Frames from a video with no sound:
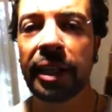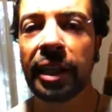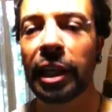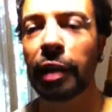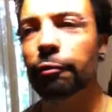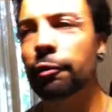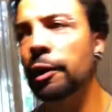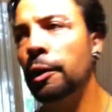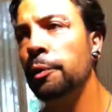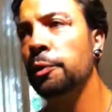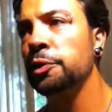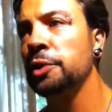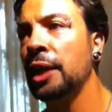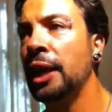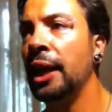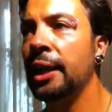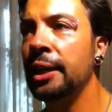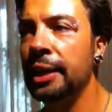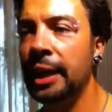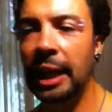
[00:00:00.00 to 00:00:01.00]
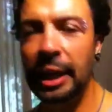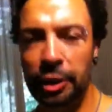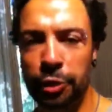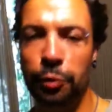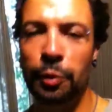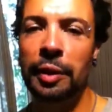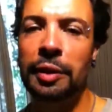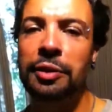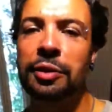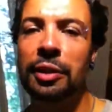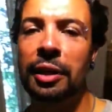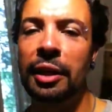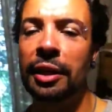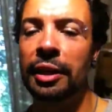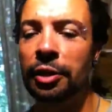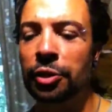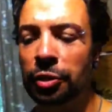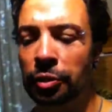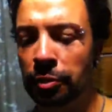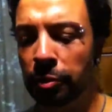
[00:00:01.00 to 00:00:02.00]
if I was to add extra
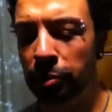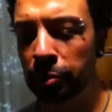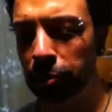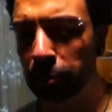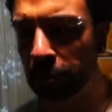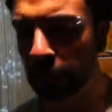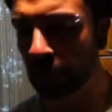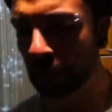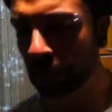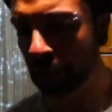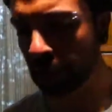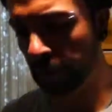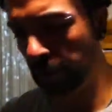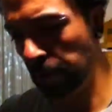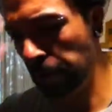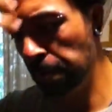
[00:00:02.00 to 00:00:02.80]
insulation to that